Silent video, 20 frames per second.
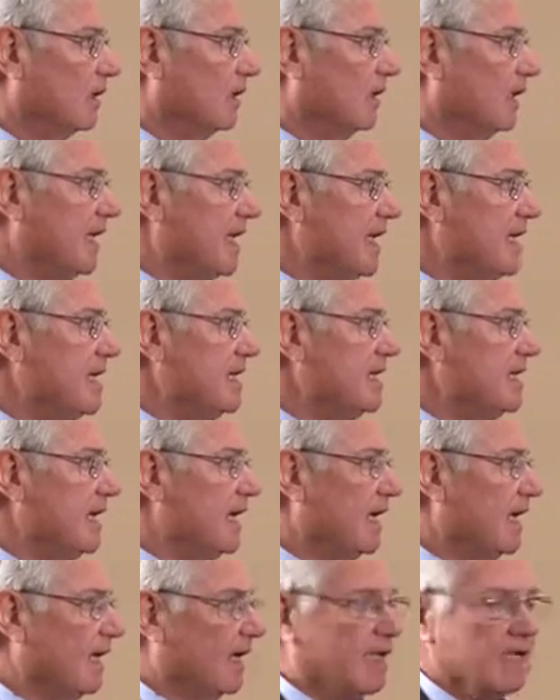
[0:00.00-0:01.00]

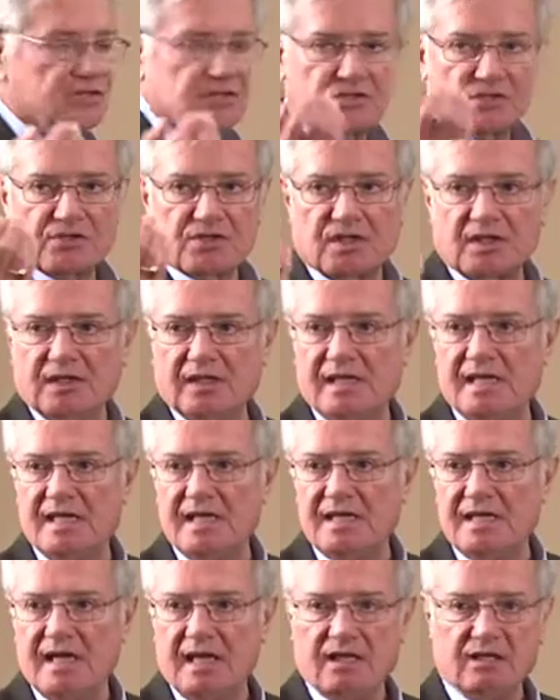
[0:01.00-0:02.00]
Lean, it gets us a
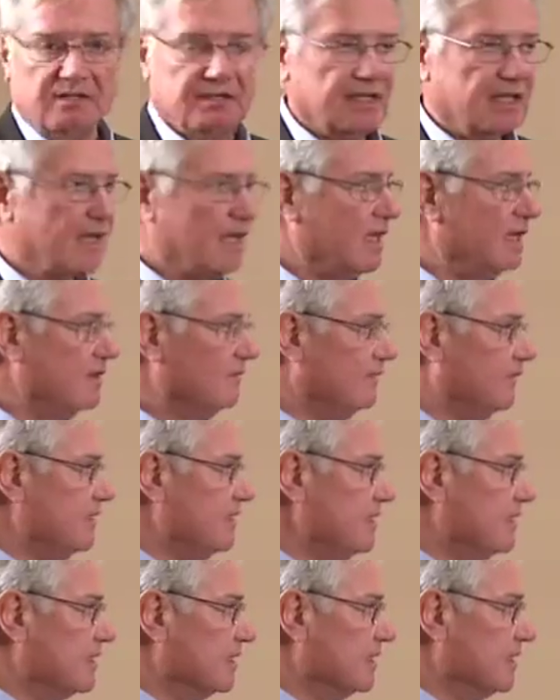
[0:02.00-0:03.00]
lean, healthy
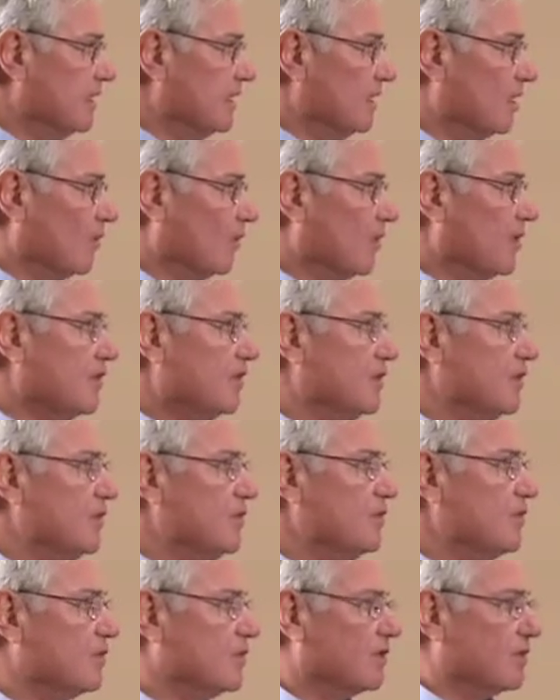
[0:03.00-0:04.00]
infant.
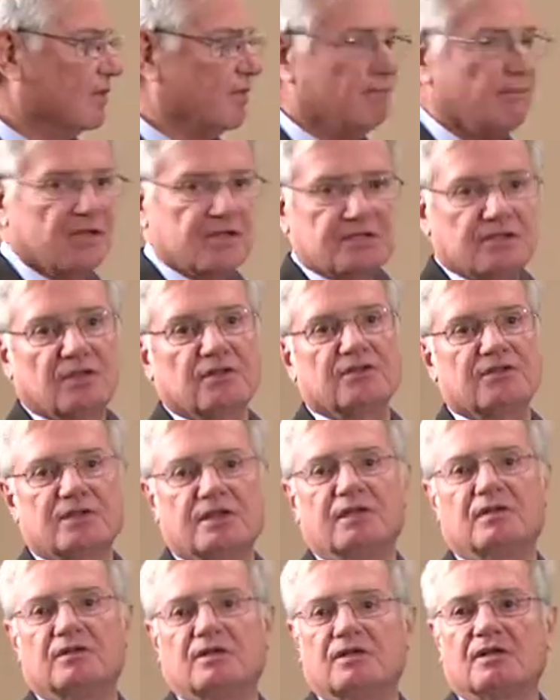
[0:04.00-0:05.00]
Reduced
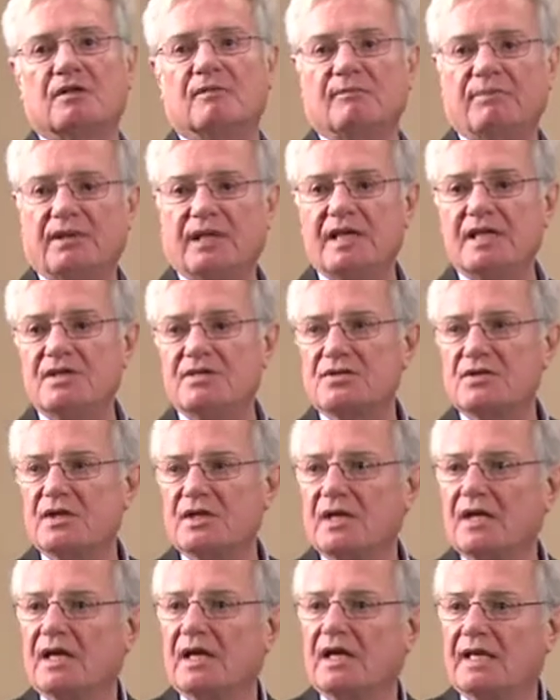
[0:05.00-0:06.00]
musculoskeletal complaints,
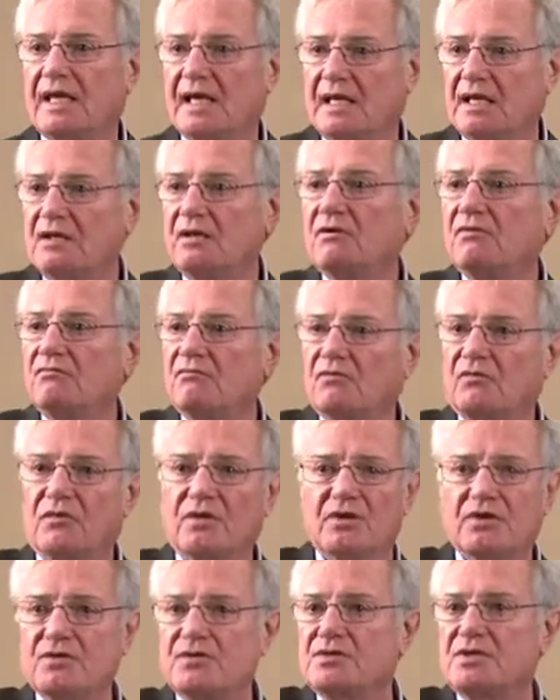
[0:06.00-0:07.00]
again,
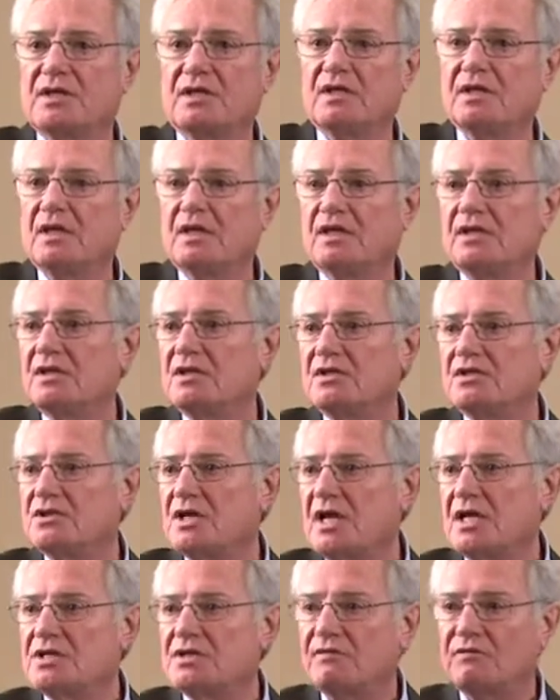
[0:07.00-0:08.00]
reducing the
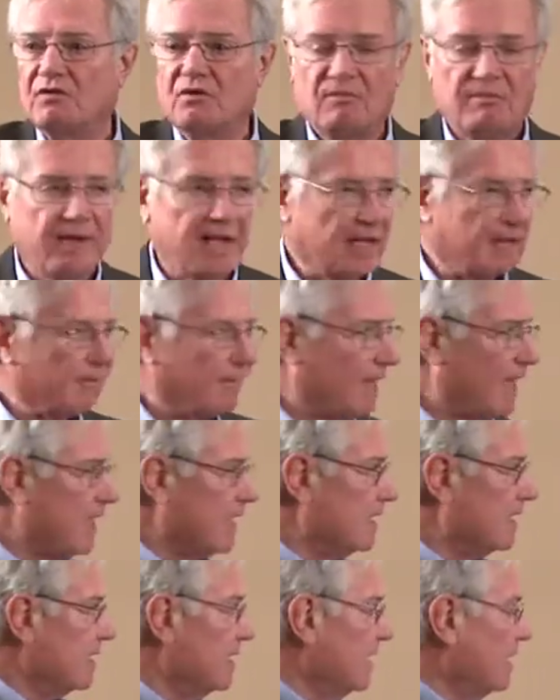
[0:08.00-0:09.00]
chance of low back
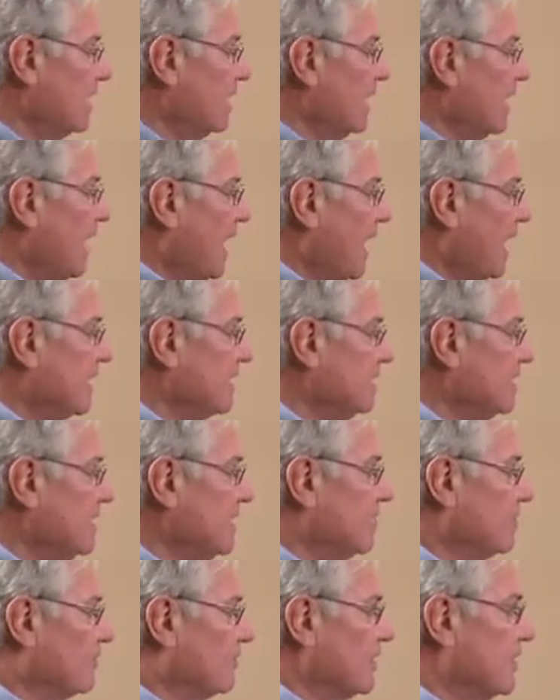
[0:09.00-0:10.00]
pain. And
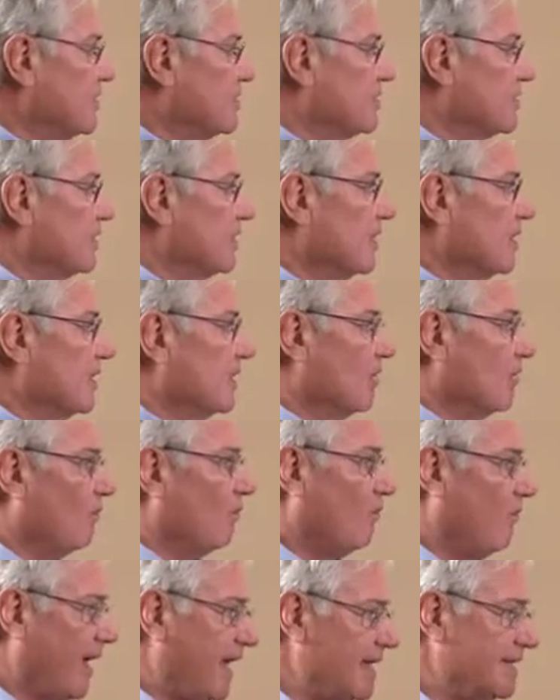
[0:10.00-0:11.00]
decreased
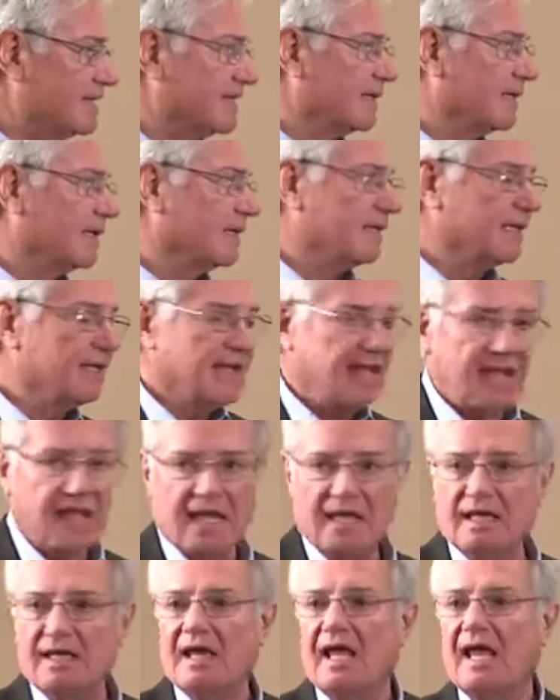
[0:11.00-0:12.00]
weight
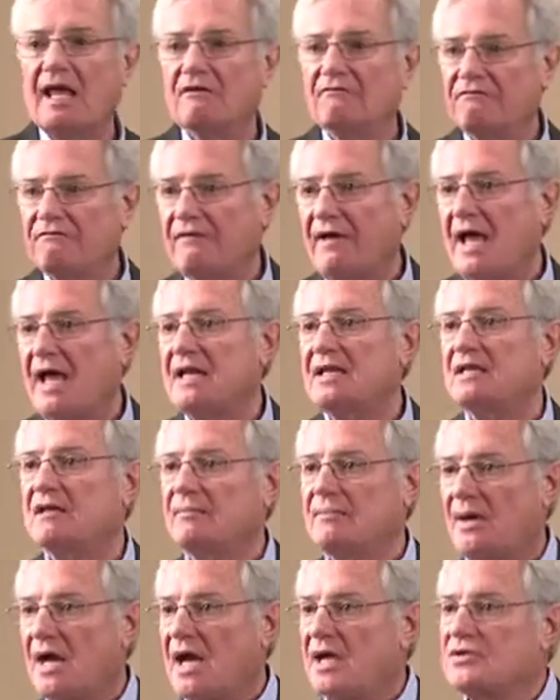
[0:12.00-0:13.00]
gain and fat
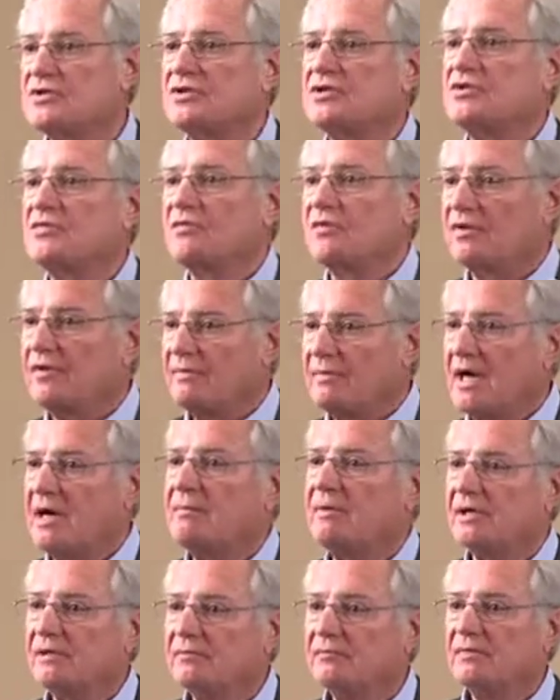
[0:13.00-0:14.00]
deposits for the
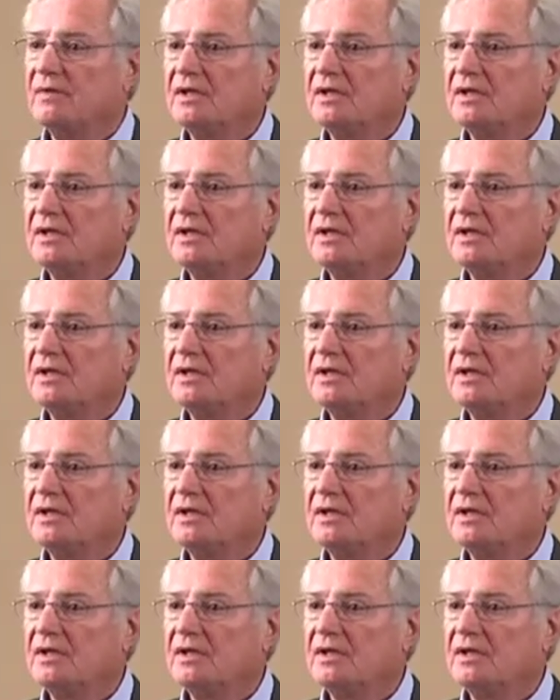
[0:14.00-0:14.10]
mama.